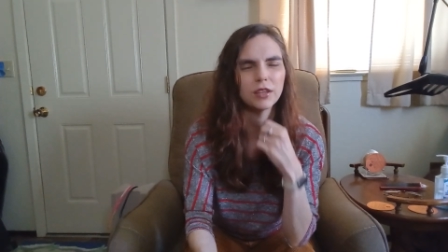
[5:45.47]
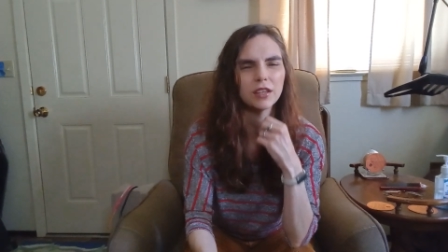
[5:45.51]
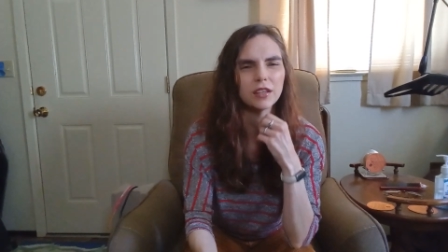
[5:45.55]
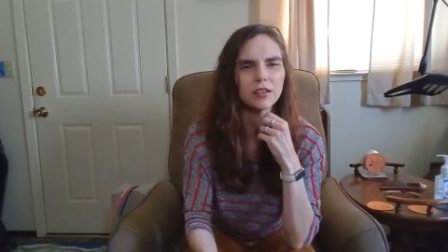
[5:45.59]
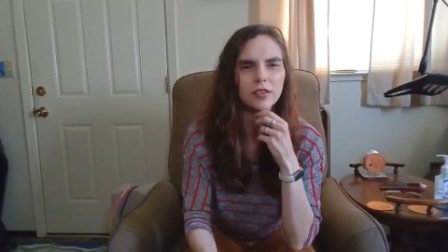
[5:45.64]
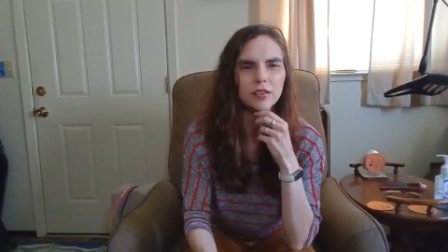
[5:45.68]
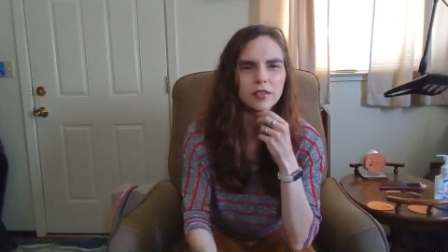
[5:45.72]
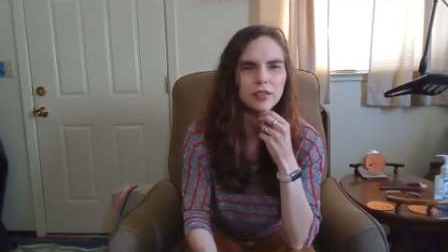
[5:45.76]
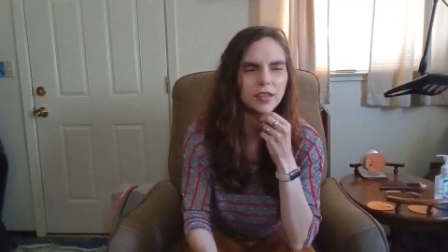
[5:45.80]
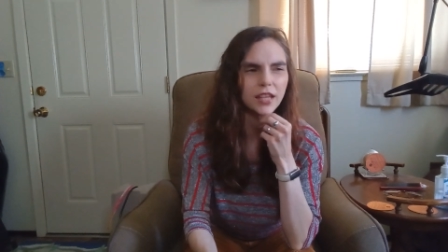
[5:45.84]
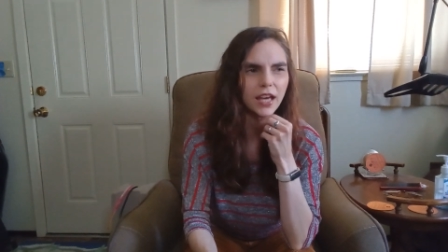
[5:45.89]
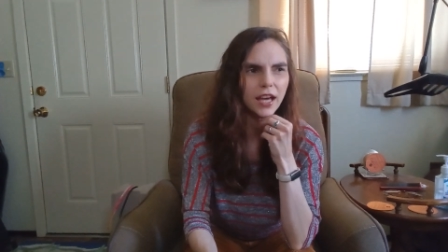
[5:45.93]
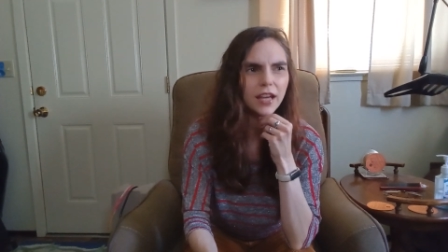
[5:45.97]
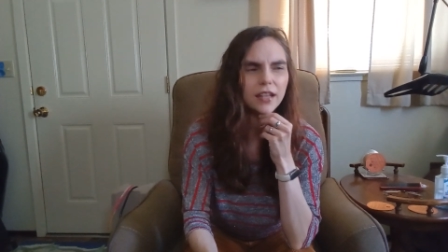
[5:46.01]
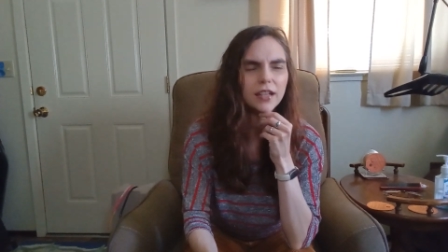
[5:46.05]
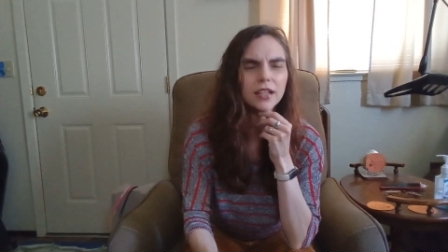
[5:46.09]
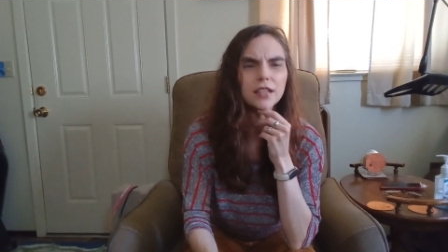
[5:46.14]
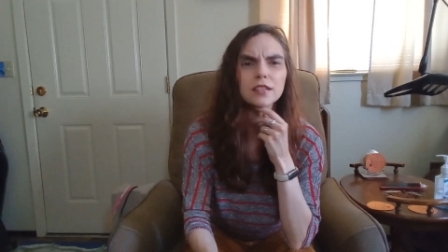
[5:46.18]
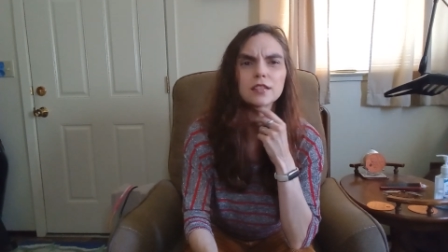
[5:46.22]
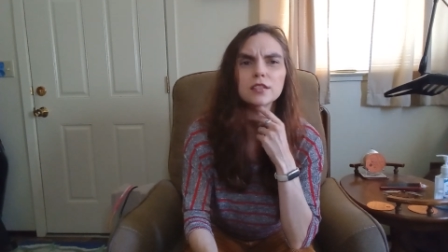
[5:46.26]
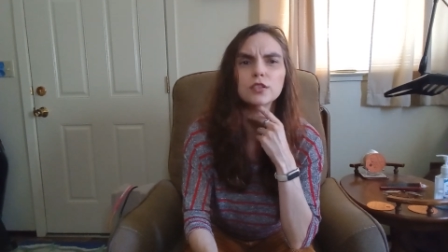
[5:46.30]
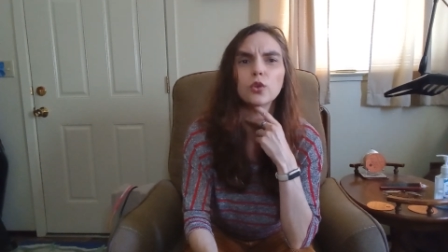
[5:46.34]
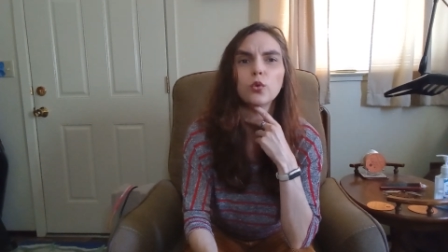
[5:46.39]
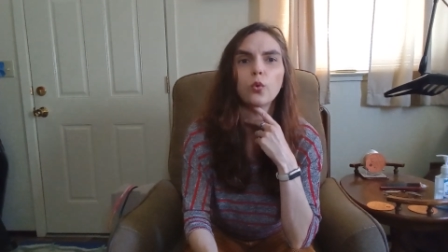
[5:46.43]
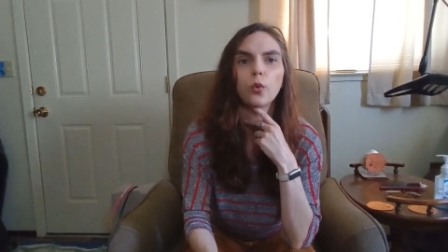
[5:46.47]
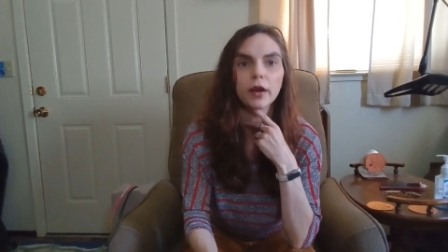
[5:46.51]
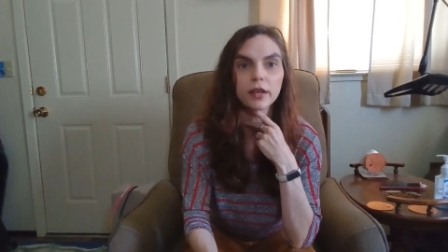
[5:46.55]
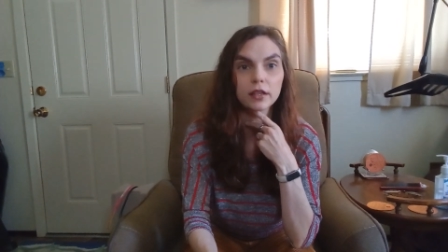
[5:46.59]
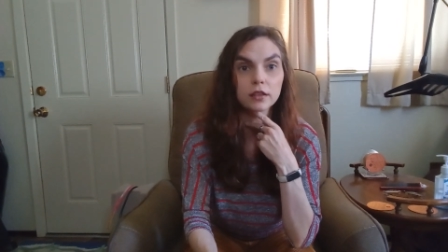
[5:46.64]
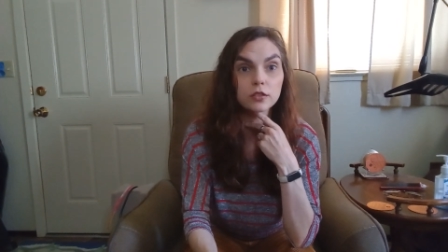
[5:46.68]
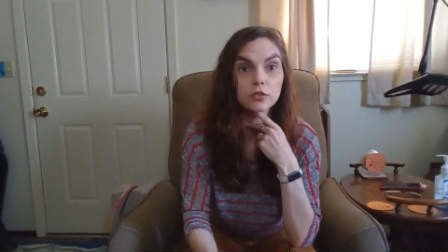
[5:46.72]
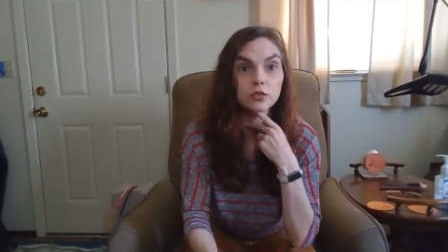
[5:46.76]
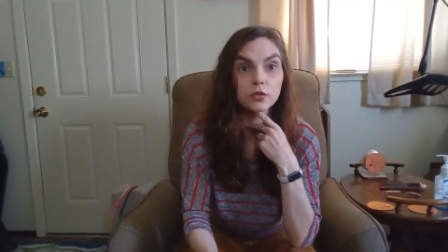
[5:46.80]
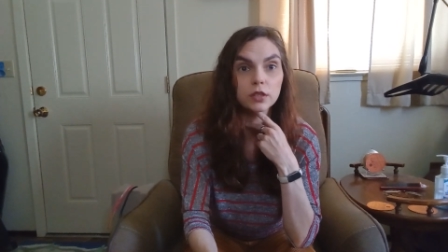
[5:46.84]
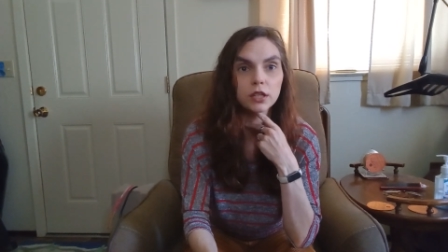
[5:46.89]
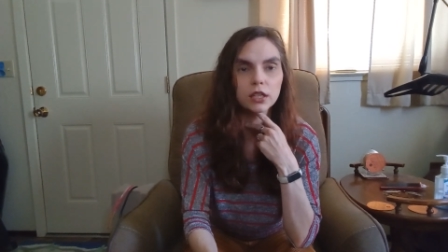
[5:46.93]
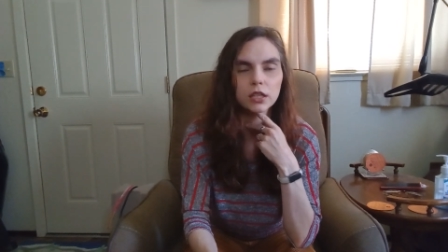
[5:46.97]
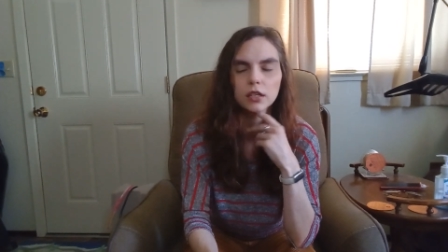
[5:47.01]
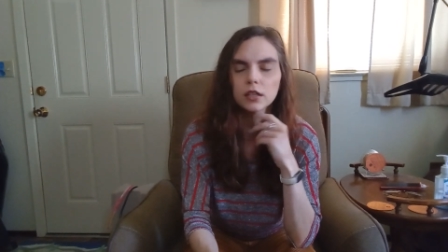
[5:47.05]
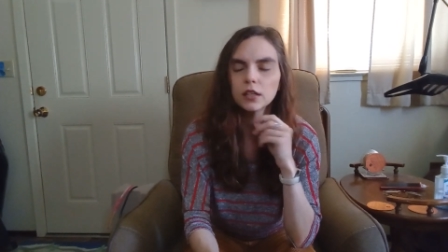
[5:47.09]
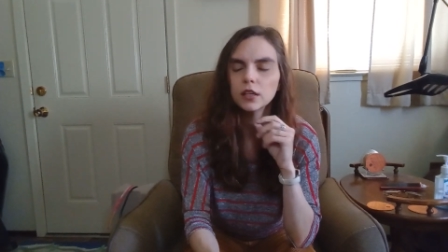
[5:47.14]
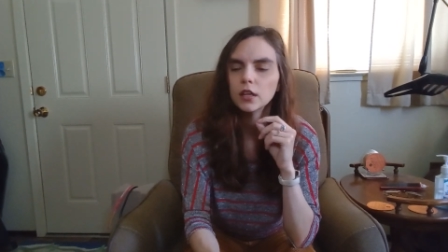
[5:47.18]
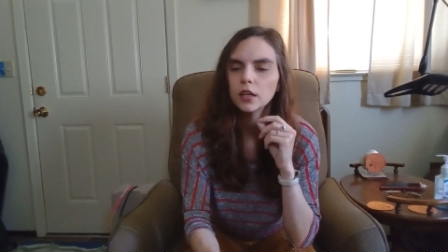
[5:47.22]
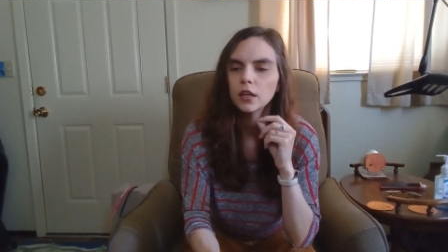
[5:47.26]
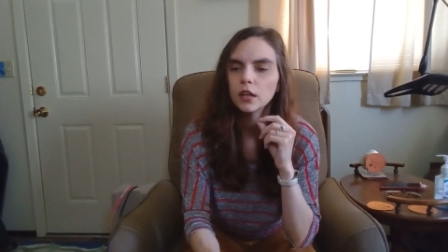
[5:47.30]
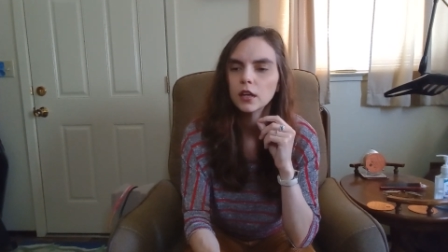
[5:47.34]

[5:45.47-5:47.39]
because that is quite the trick.